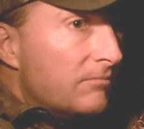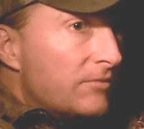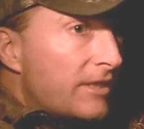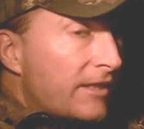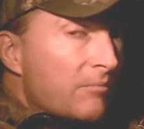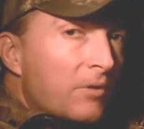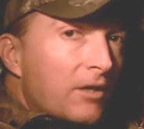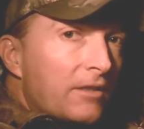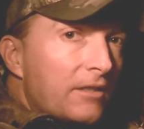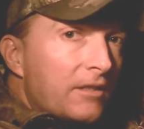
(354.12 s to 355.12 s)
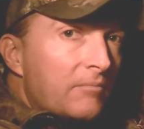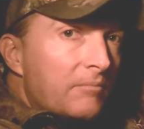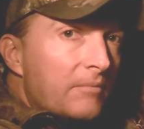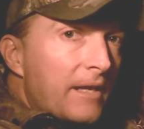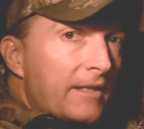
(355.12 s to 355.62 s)
Second buck
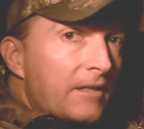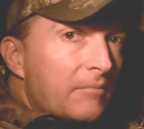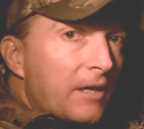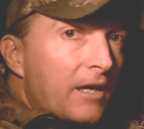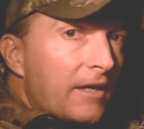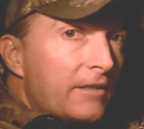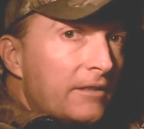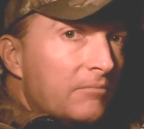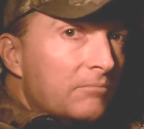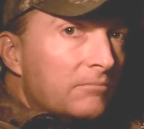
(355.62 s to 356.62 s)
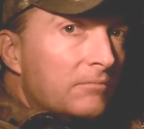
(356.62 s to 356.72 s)
back in behind him.